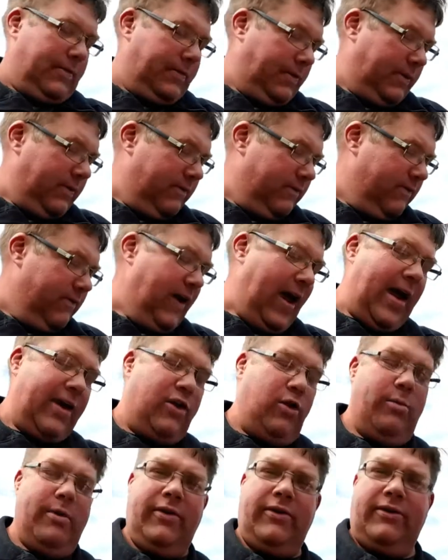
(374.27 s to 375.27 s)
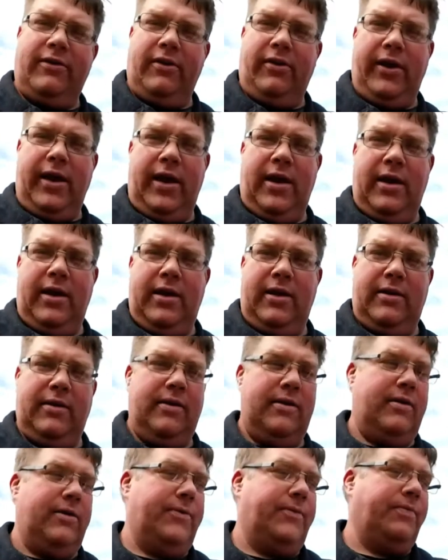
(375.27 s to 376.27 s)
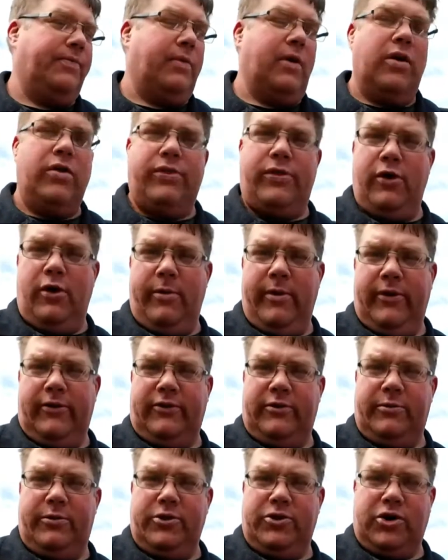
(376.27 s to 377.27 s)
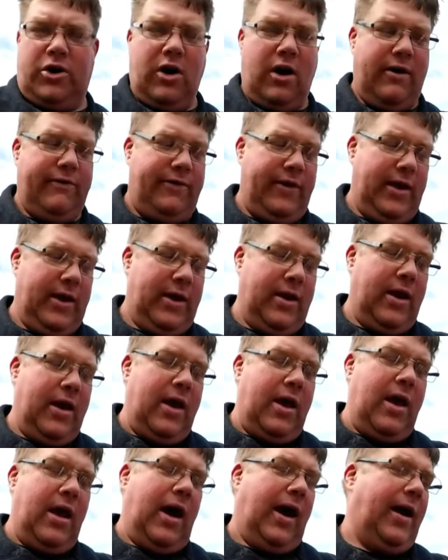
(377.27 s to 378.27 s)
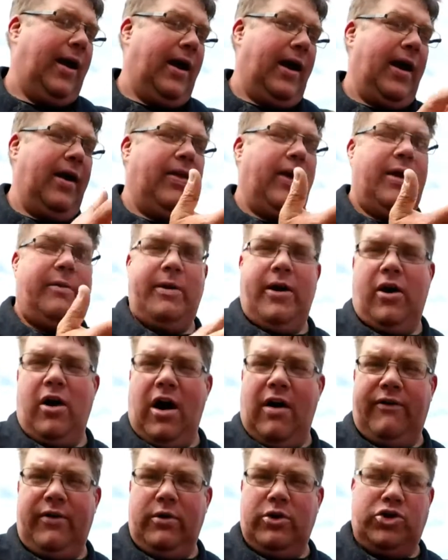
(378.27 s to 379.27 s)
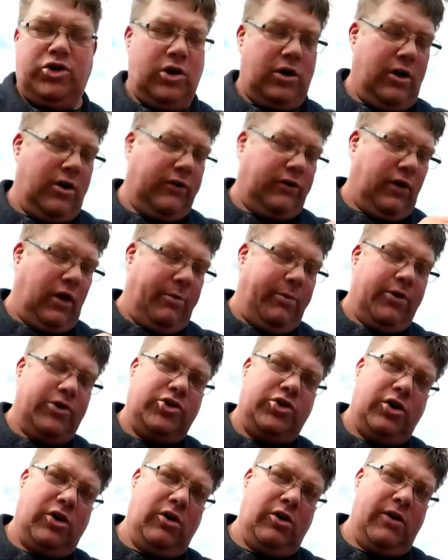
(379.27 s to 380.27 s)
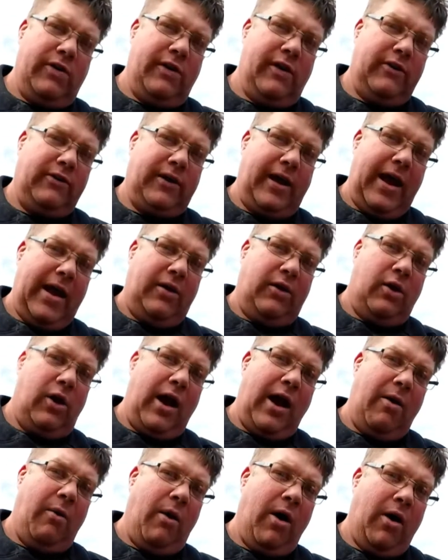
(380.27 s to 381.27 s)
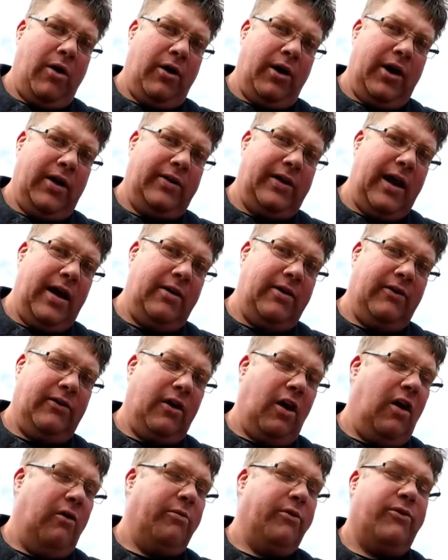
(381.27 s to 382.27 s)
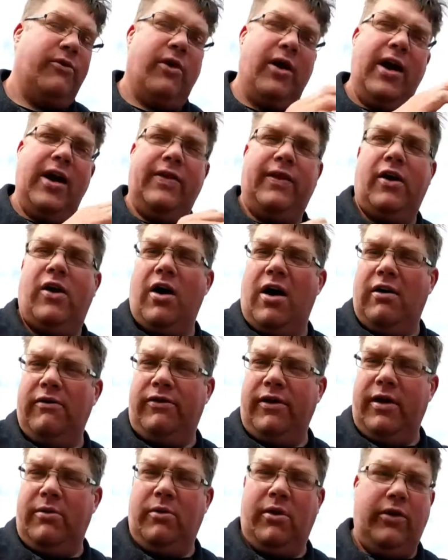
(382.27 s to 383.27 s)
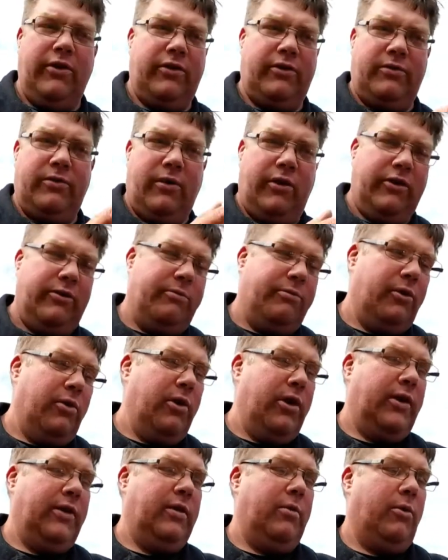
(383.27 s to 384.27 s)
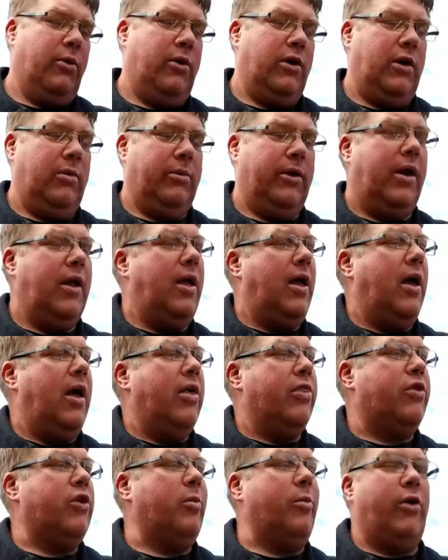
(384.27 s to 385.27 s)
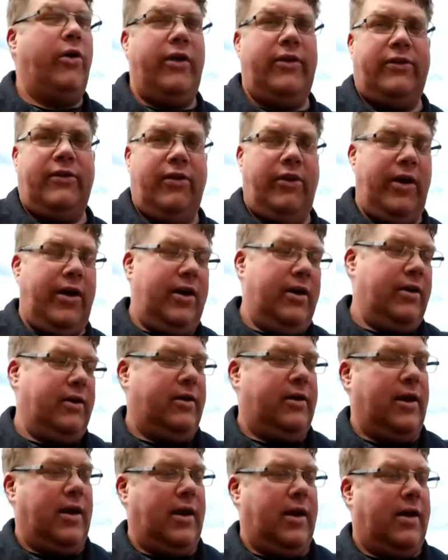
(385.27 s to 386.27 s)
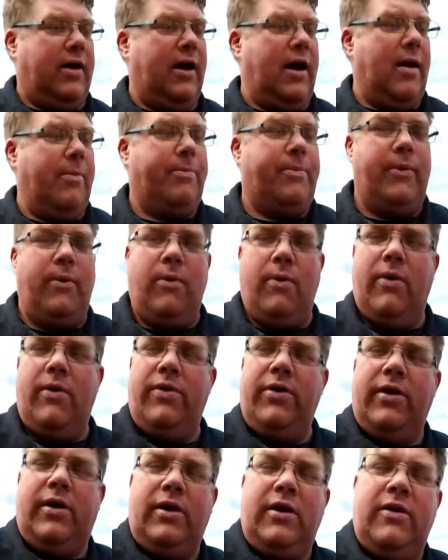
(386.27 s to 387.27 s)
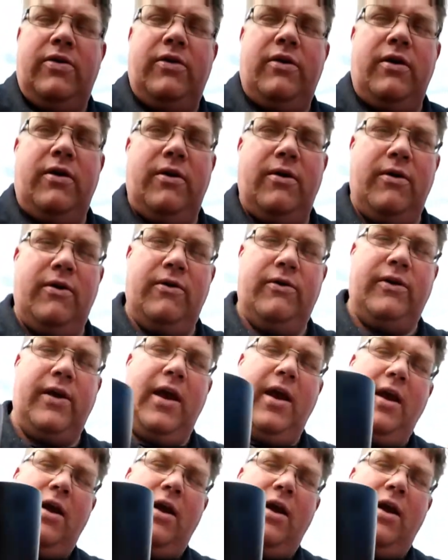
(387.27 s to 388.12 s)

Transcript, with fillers: vacuum insulated thermos to put your coffee in. I, I like my coffee with sugar, so I'll put sugar in this, add a little hot water, and get that dissolved before I add the coffee in while it's while it's brewing in the morning. But thermal insulated uh, cup, you can either use a